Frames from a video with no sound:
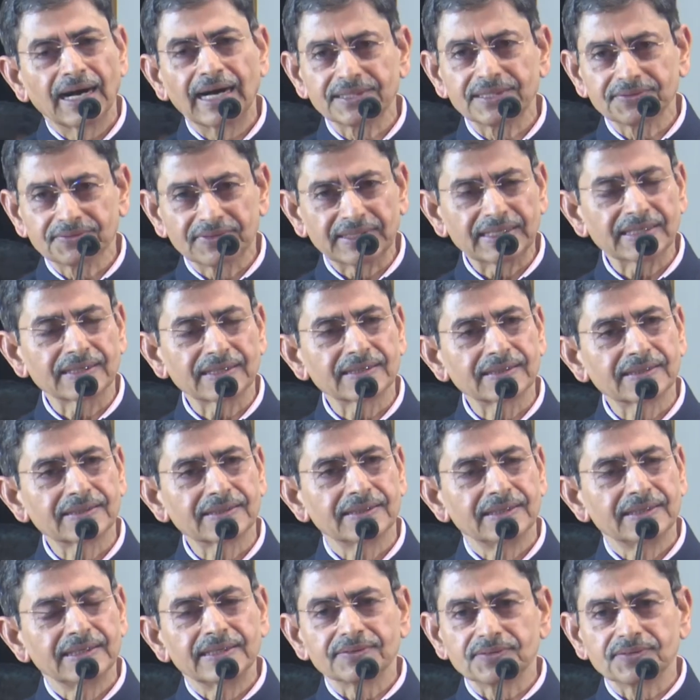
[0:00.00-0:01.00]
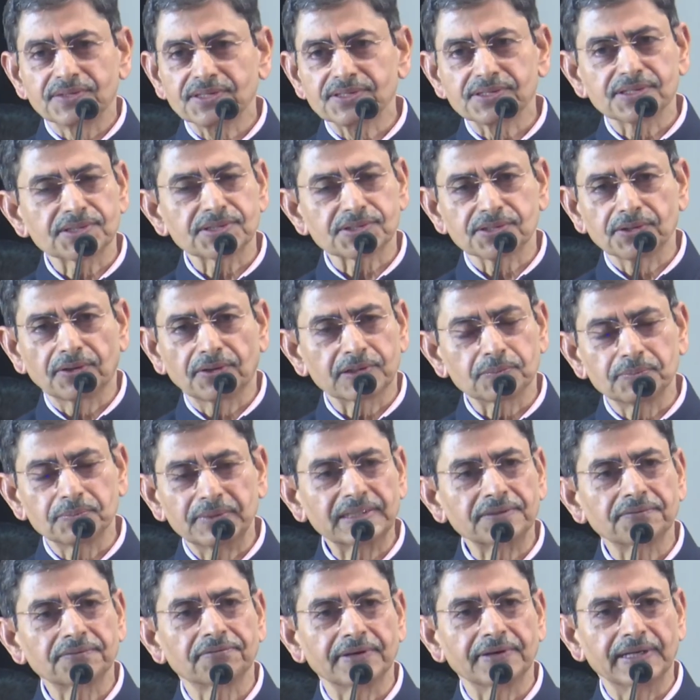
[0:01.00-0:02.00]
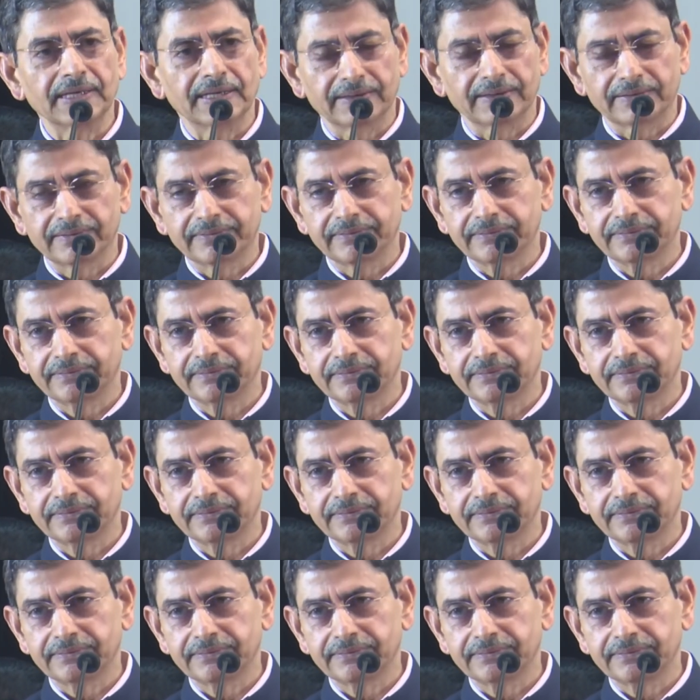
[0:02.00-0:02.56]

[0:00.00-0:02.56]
I think this is not being fair.